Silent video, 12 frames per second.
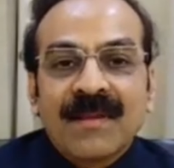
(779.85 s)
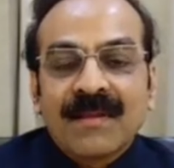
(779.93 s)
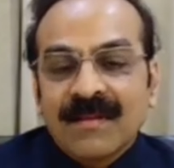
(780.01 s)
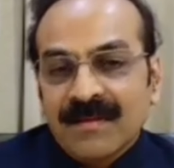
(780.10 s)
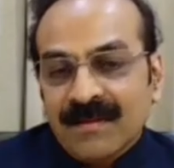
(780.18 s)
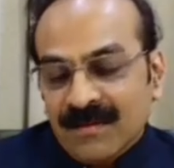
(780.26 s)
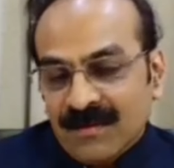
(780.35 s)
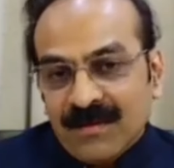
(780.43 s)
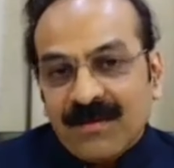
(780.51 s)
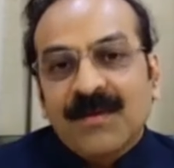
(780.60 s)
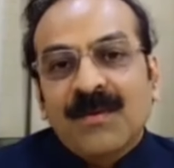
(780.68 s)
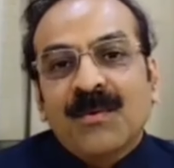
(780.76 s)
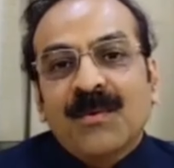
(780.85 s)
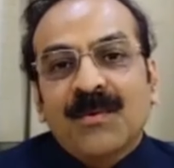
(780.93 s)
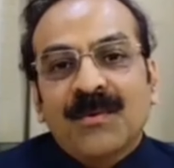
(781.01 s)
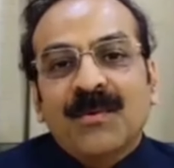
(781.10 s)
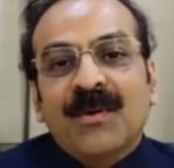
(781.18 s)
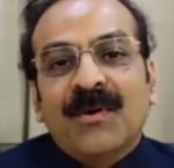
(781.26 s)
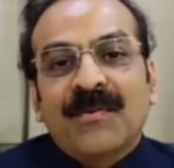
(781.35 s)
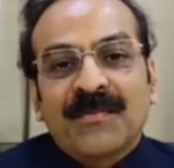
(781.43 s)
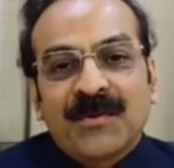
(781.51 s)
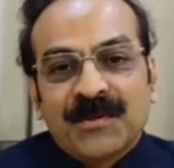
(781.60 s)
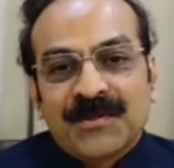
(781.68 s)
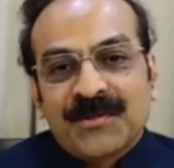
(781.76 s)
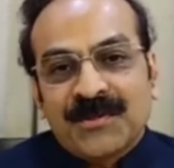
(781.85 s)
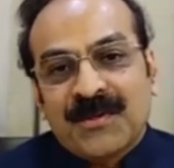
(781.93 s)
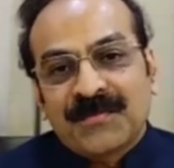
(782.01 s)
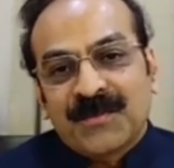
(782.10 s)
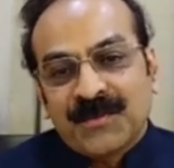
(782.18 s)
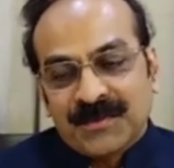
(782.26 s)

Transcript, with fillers: jewelry? Oh, of course, of course.